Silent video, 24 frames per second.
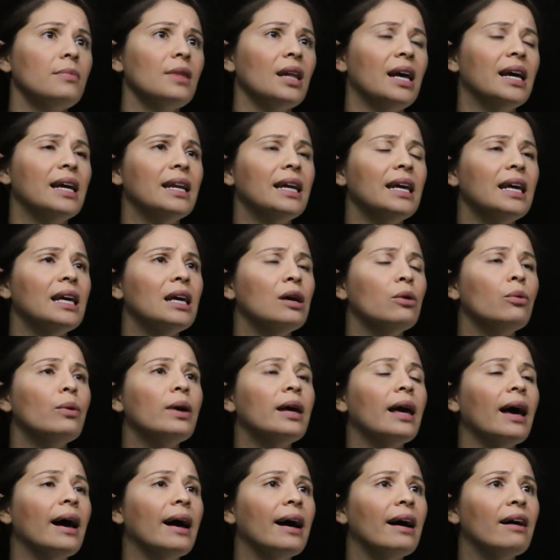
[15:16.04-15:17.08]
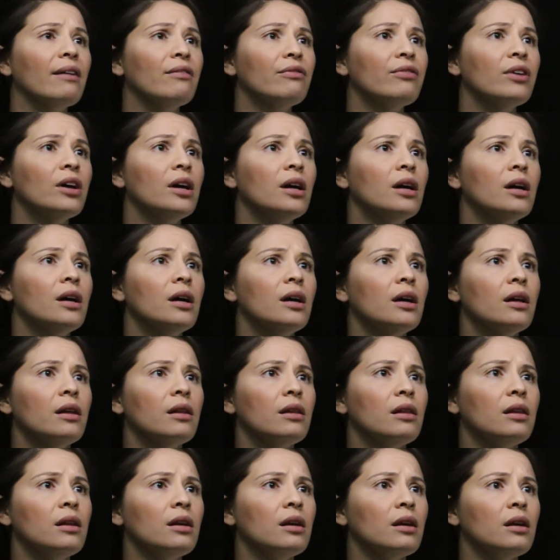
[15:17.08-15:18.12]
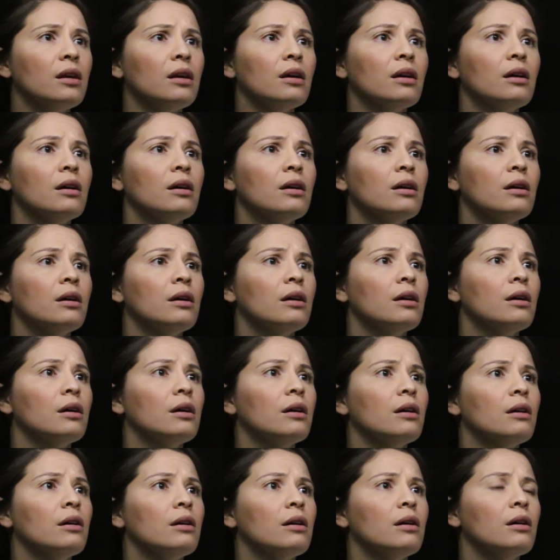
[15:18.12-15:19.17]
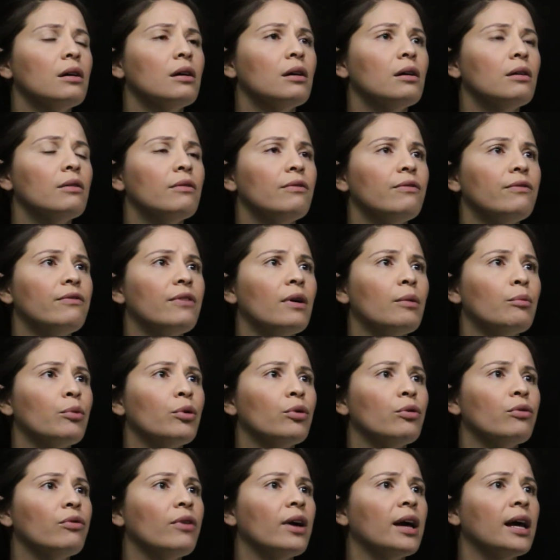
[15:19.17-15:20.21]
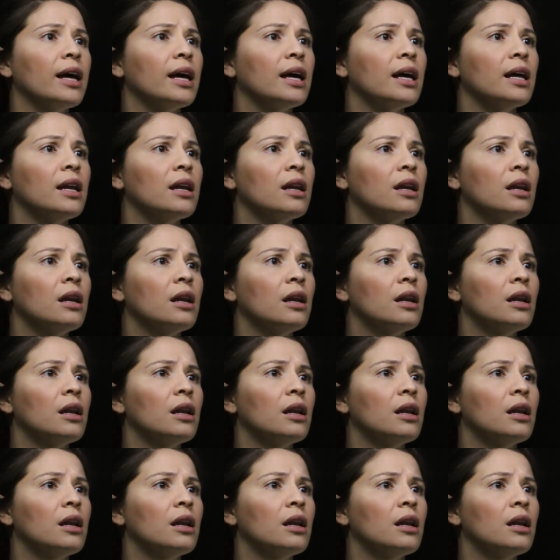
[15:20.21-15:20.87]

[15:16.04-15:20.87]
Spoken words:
and here we have the femoral vein,